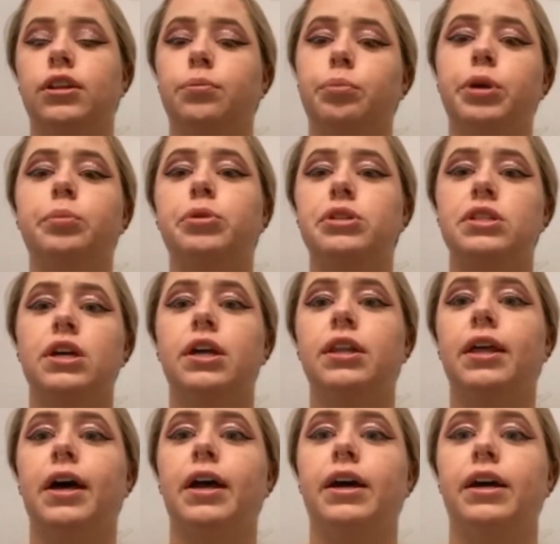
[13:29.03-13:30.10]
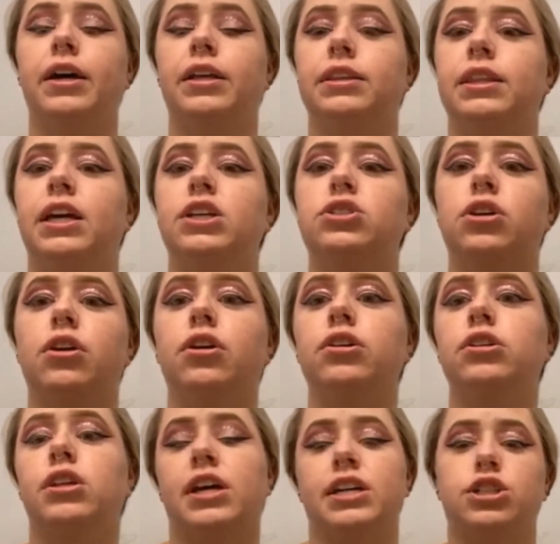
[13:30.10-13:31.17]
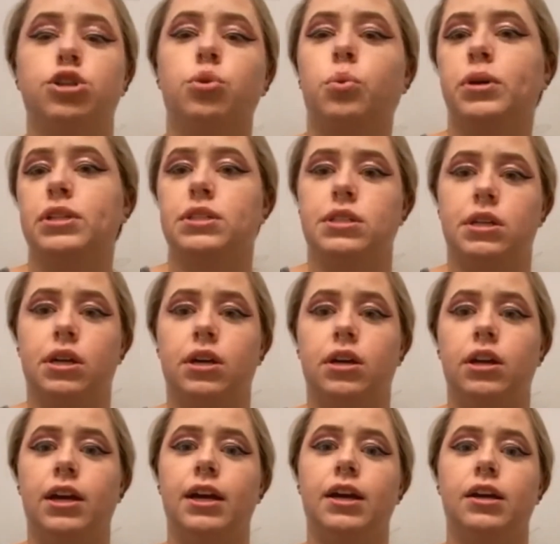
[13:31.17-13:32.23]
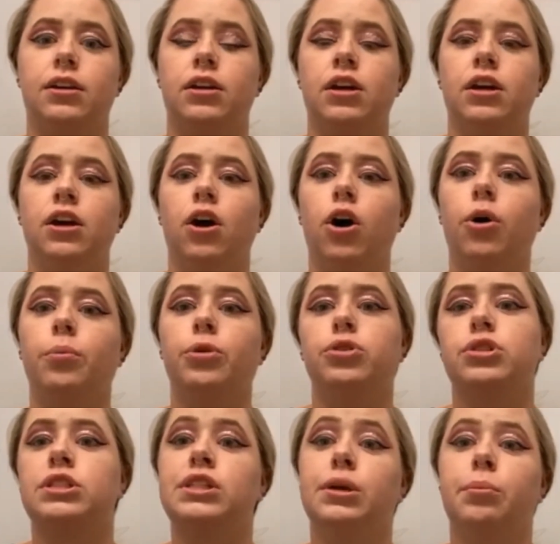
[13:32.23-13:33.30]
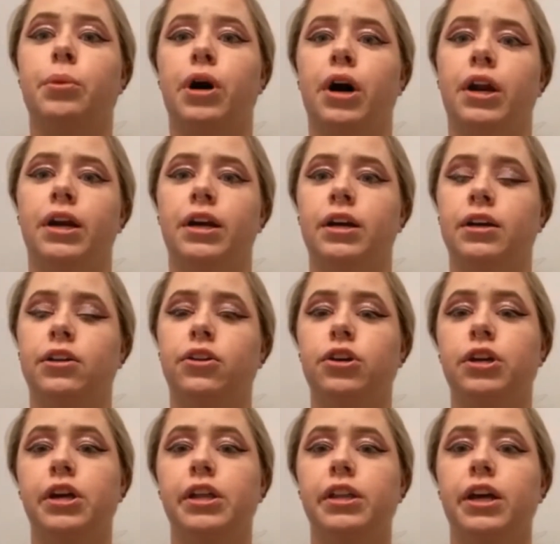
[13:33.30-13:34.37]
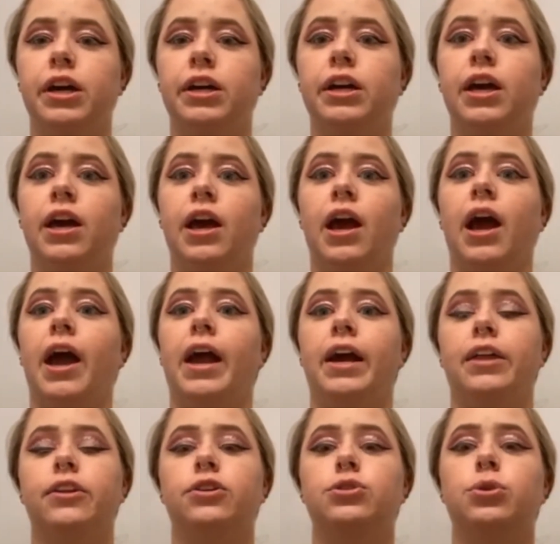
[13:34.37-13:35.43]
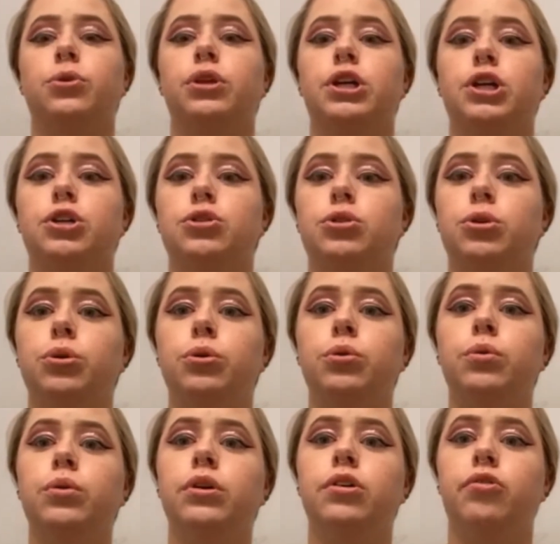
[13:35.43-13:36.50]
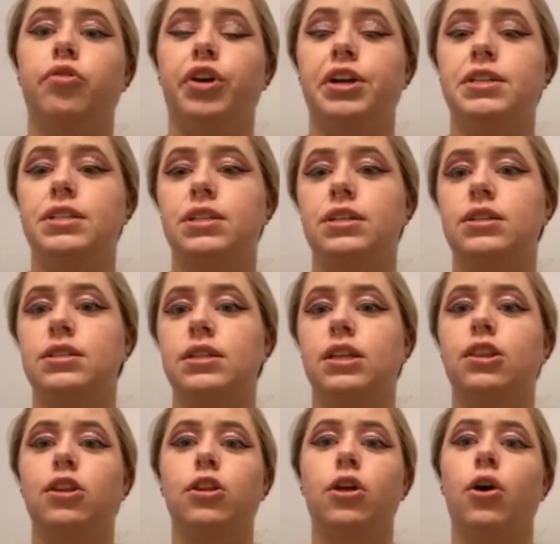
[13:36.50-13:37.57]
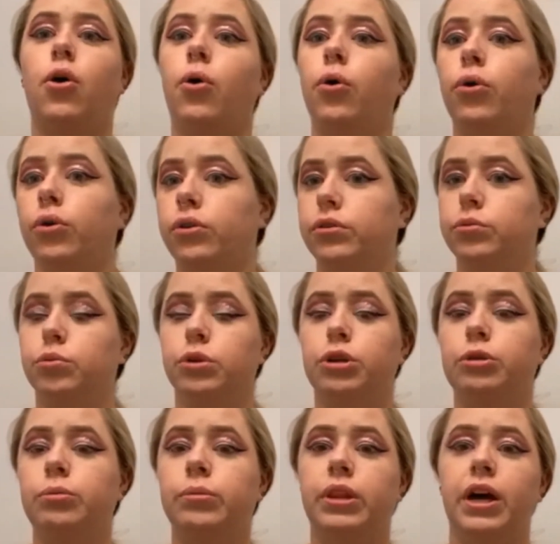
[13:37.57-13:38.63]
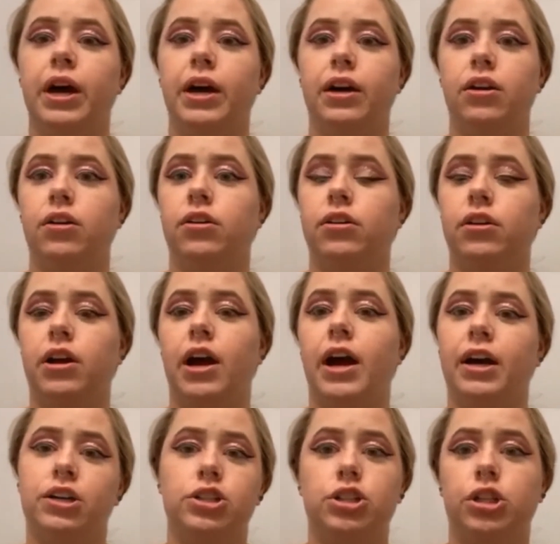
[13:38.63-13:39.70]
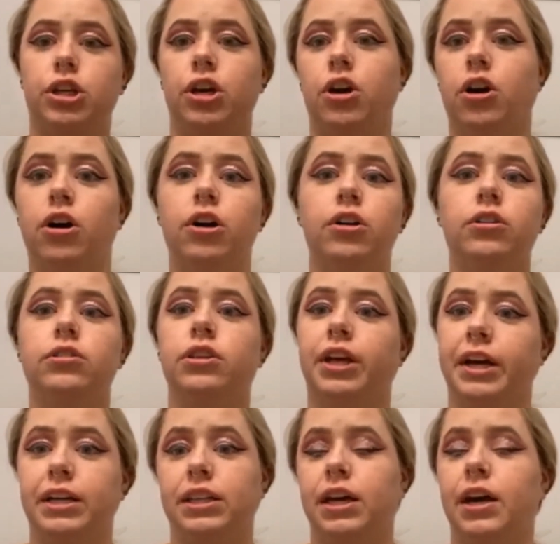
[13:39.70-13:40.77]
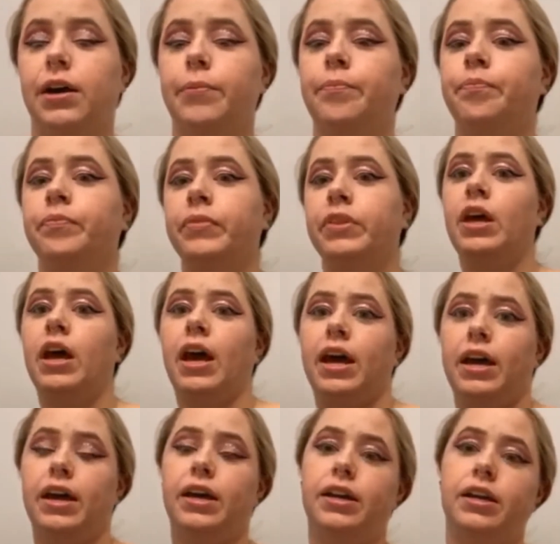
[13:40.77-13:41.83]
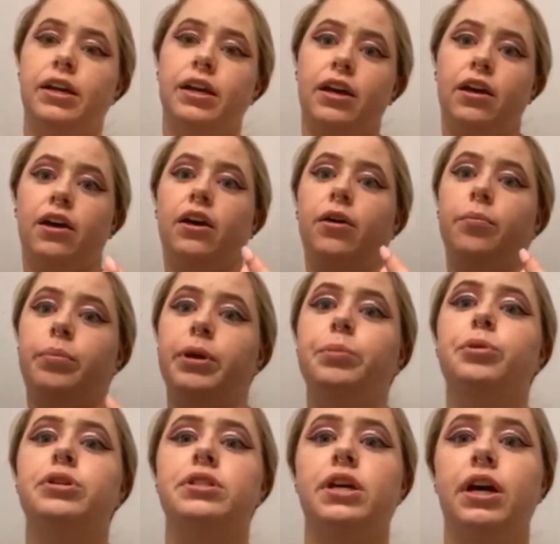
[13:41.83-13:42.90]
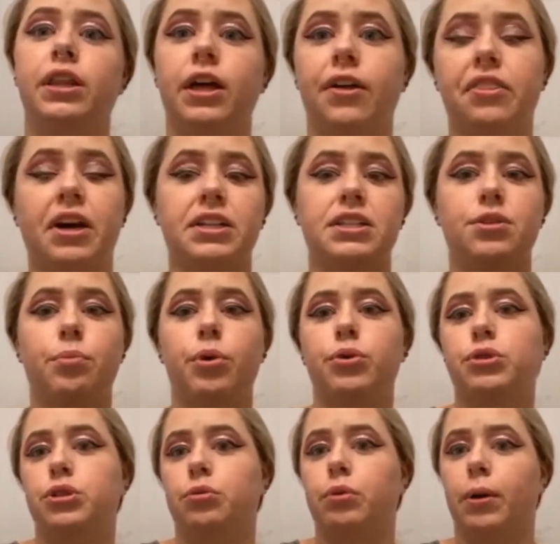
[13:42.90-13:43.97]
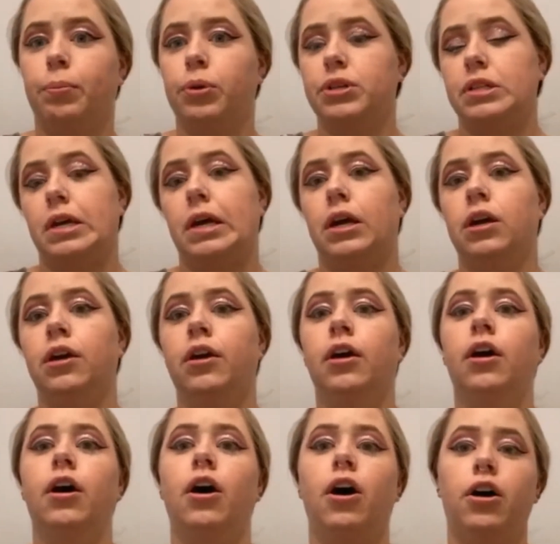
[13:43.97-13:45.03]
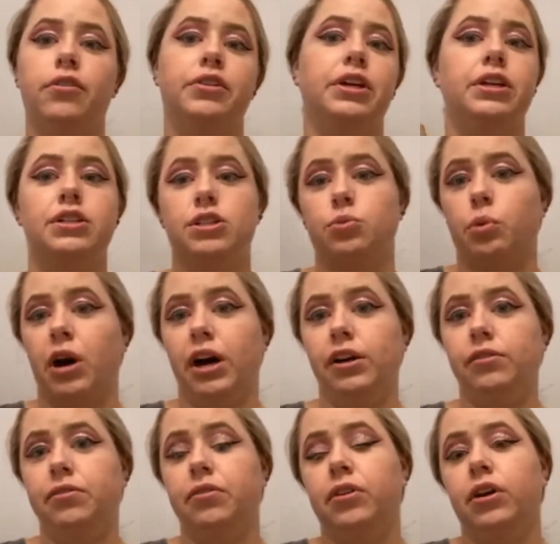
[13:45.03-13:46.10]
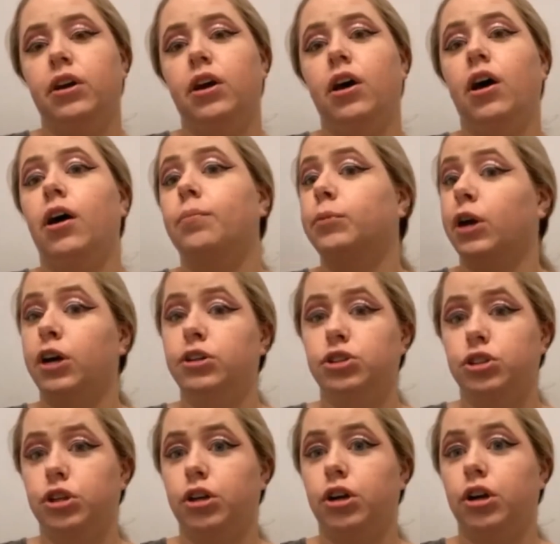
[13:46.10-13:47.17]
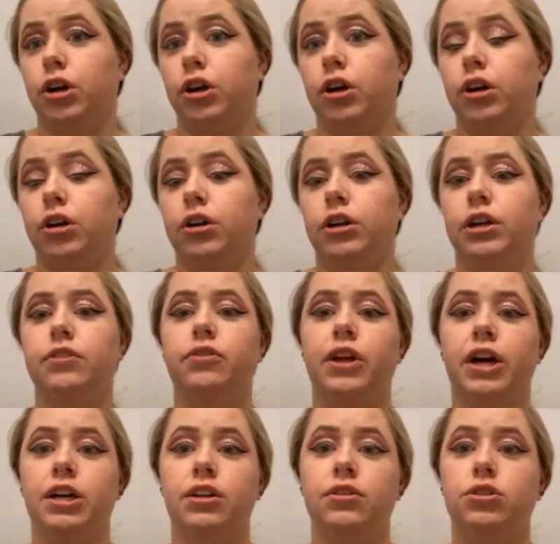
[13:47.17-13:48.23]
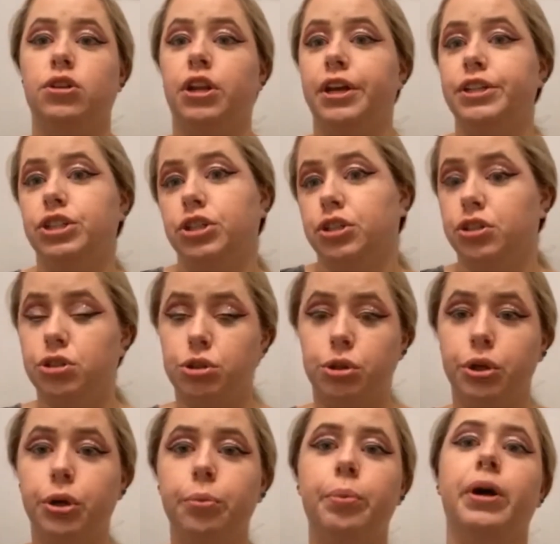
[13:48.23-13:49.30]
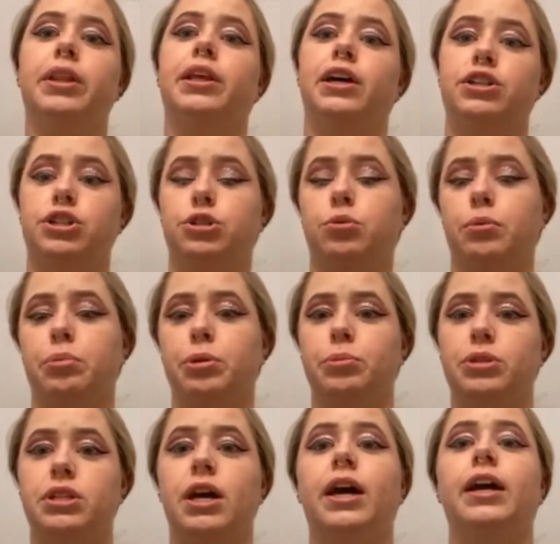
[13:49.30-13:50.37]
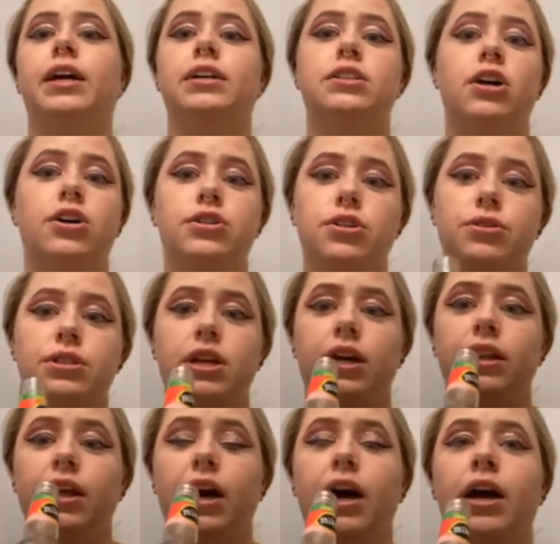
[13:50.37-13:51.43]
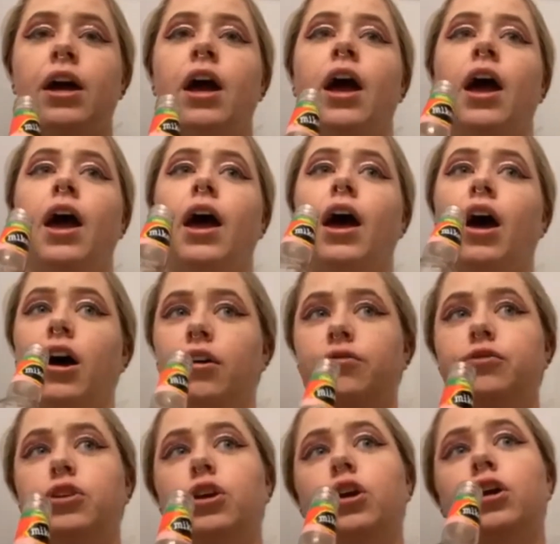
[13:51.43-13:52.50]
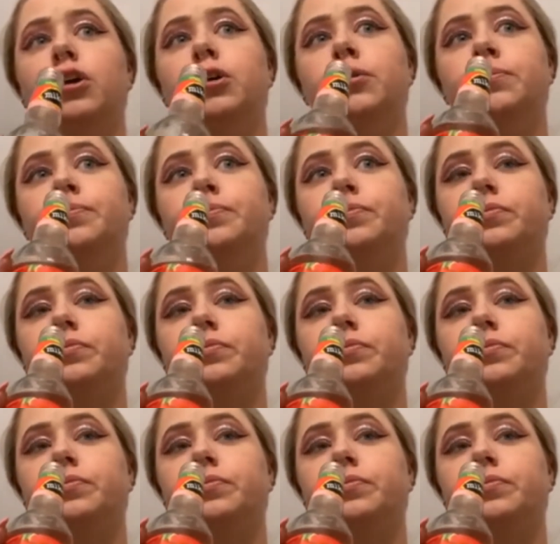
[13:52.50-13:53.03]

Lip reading: people said that they turned like twisted and almost demonic looking like, and there's only 2 faces in the whole room that actually aren't like that. And people say that that's supposed to represent Harvey and his wife. I'm not sure if that legend is true, but that's just what people say. It's also said that after